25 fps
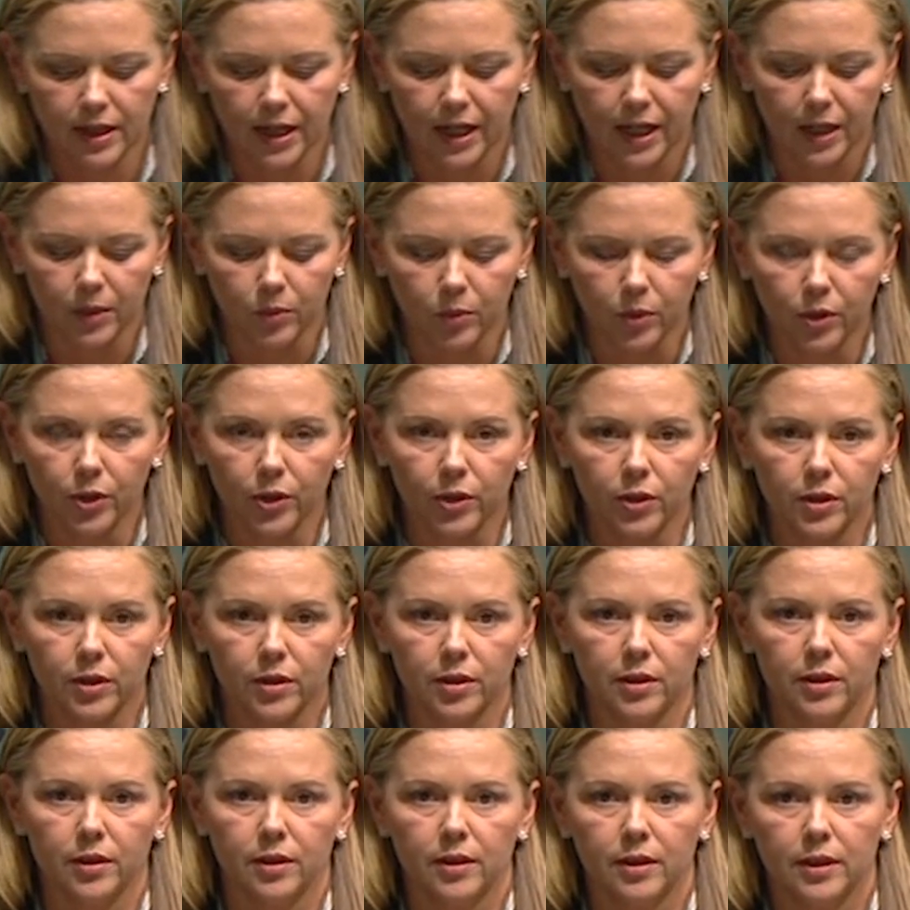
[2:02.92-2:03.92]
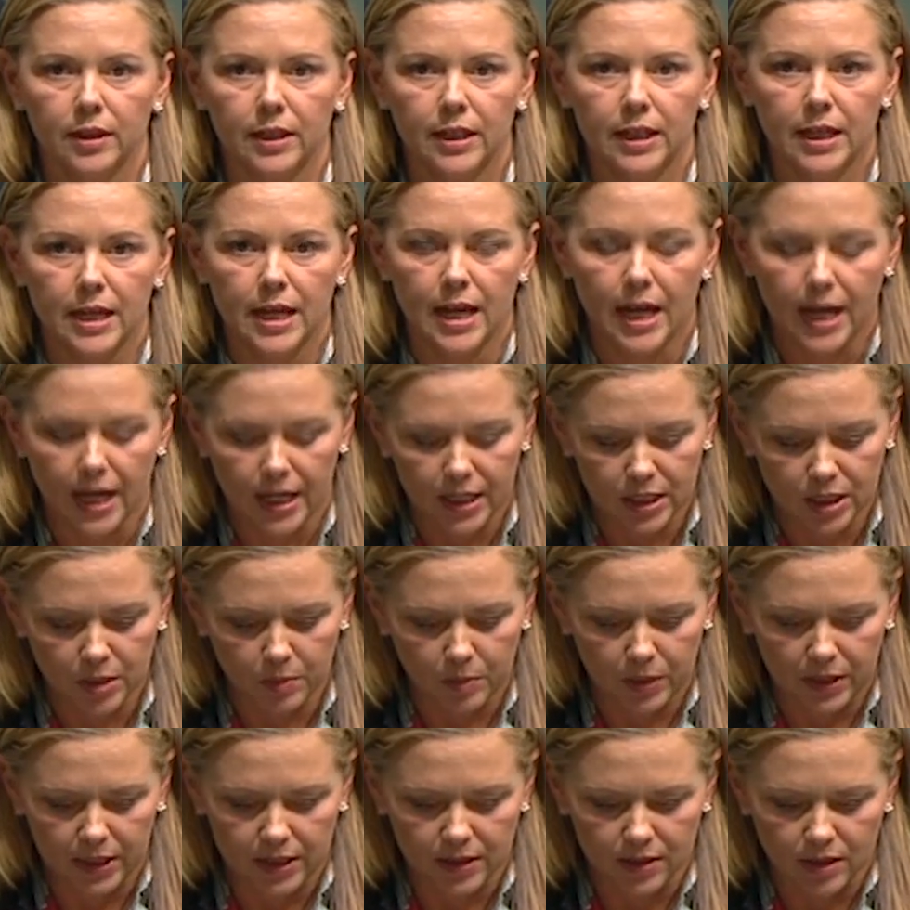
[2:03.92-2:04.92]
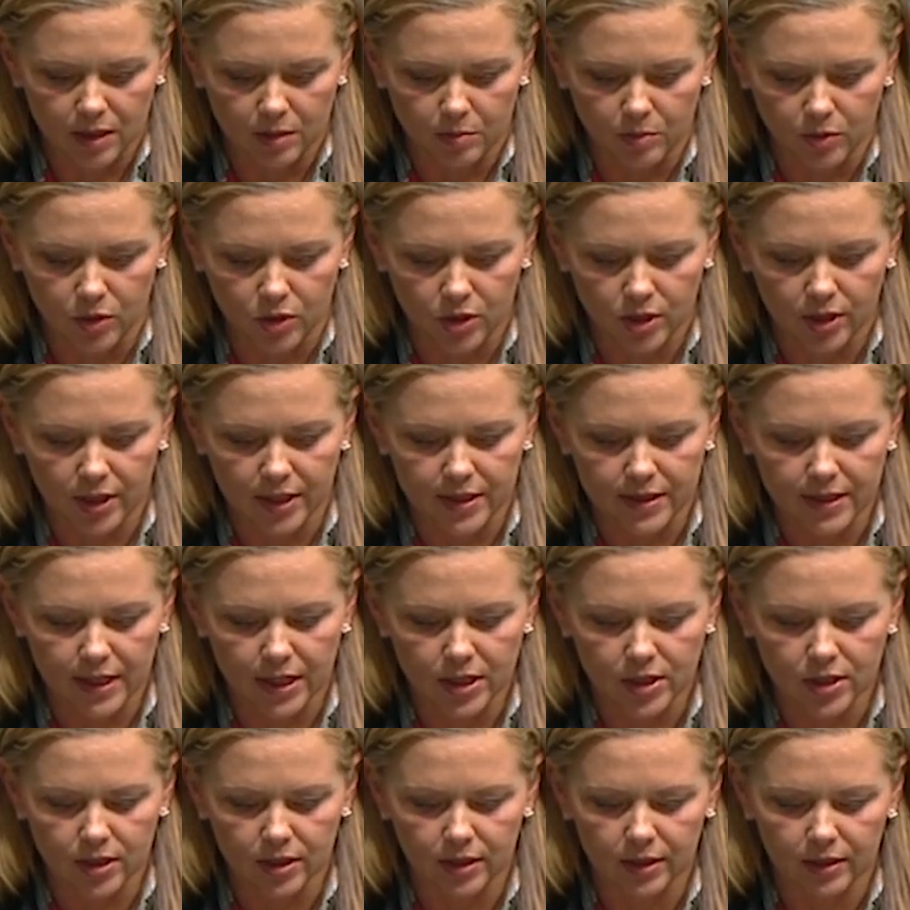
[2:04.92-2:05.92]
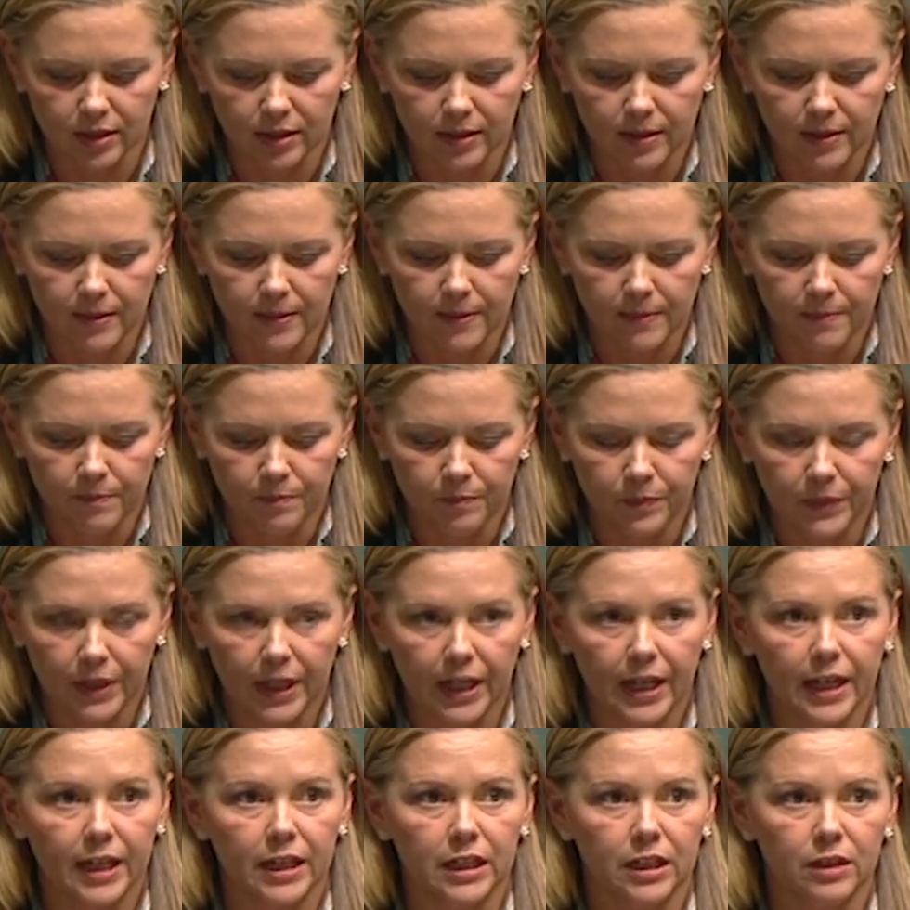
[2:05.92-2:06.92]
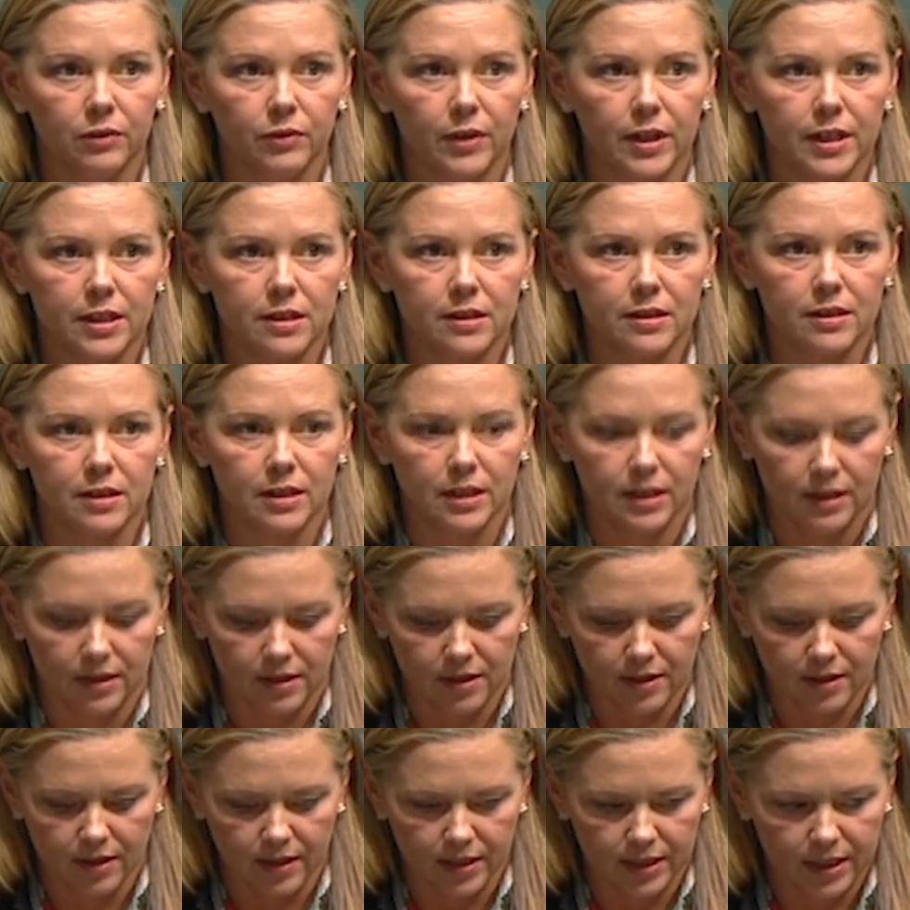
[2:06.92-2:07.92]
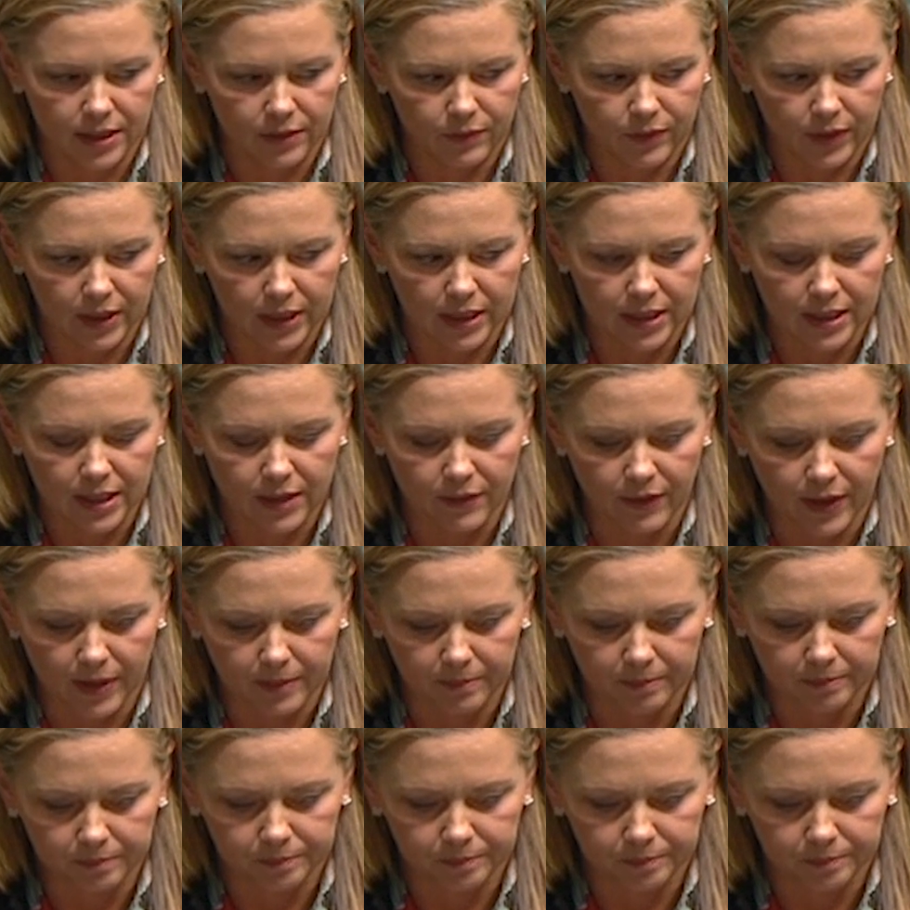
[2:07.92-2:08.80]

hard work, underpins commercialisation and invests in scientific endeavour.